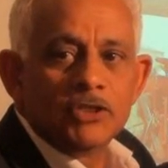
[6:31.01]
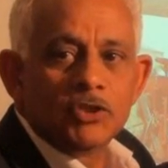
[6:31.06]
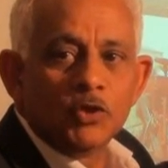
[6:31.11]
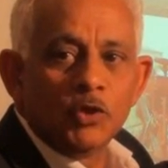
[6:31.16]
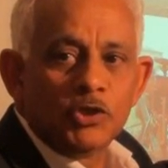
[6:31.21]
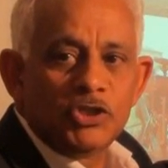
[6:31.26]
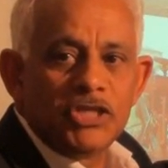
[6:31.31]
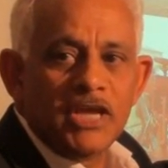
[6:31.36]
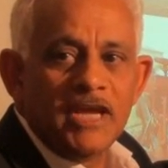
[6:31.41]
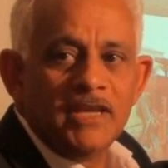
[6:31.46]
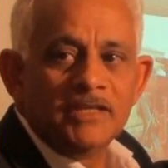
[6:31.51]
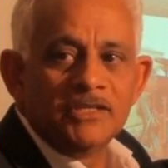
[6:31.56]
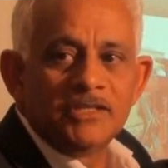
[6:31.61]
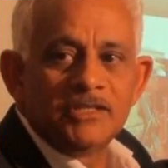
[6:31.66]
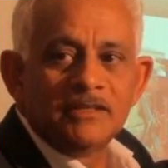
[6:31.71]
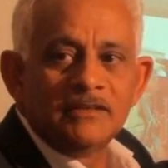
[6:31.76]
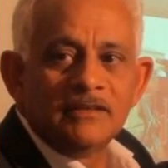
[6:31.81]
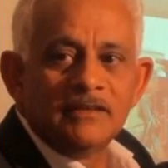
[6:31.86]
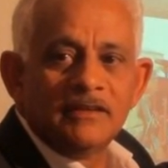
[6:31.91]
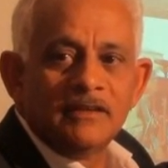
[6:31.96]
There's no
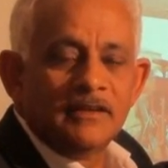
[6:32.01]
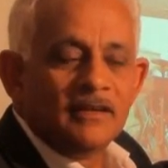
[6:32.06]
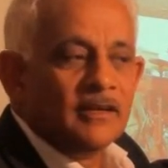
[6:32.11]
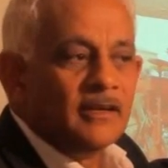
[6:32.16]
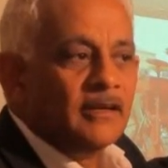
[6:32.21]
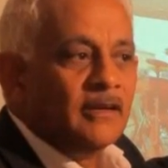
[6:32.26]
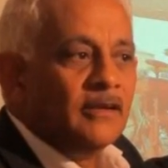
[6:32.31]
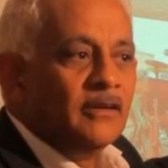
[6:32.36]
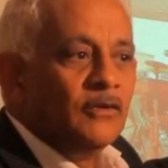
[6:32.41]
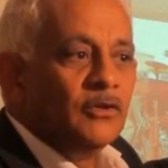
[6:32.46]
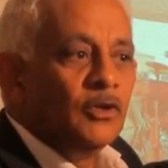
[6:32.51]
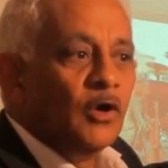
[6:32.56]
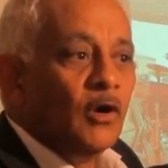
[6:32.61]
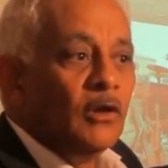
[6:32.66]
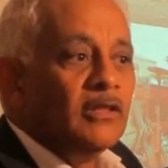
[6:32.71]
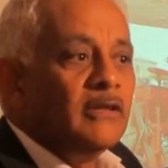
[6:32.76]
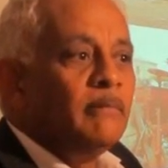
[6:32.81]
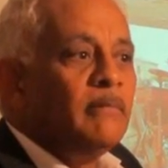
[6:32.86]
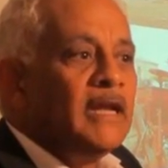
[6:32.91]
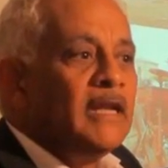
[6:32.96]
change with
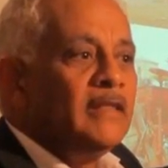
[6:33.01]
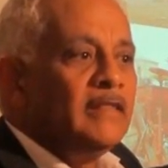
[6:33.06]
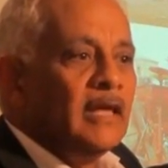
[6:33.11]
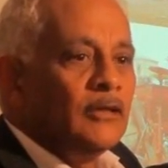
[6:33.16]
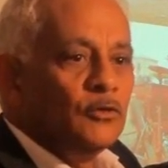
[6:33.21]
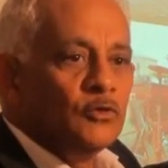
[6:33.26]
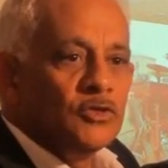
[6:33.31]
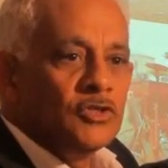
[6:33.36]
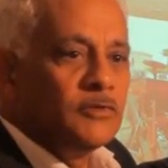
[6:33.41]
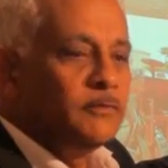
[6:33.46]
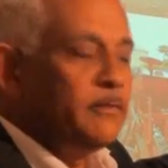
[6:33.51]
all the money that